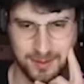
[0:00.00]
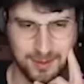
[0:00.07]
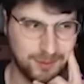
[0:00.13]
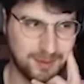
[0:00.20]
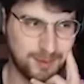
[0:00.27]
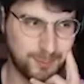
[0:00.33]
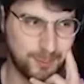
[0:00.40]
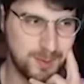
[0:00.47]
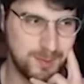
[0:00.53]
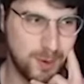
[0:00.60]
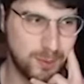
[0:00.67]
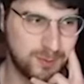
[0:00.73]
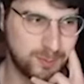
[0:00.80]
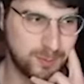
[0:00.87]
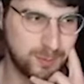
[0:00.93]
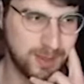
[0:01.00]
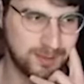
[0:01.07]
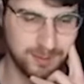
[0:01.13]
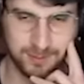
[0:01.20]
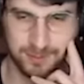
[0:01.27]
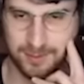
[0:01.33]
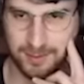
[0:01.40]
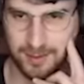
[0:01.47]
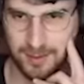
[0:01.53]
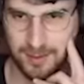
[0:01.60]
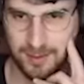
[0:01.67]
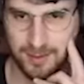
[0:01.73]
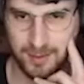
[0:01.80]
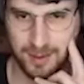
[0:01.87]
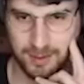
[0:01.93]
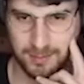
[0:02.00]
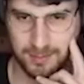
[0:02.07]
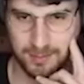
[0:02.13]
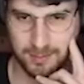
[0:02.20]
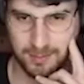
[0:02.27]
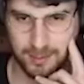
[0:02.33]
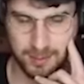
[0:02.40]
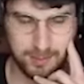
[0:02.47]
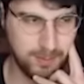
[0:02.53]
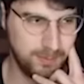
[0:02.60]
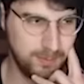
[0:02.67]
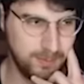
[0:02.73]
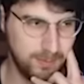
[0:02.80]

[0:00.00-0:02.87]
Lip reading: So that's when most places, like the,